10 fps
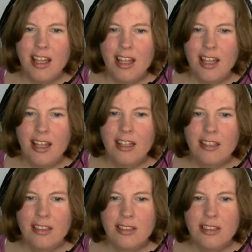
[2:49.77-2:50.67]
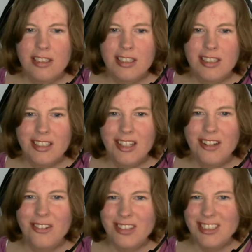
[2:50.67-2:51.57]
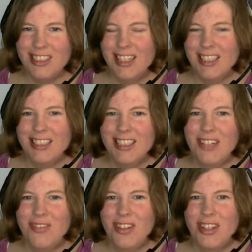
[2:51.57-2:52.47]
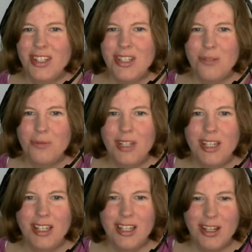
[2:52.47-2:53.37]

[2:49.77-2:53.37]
And it was Thanksgiving this week.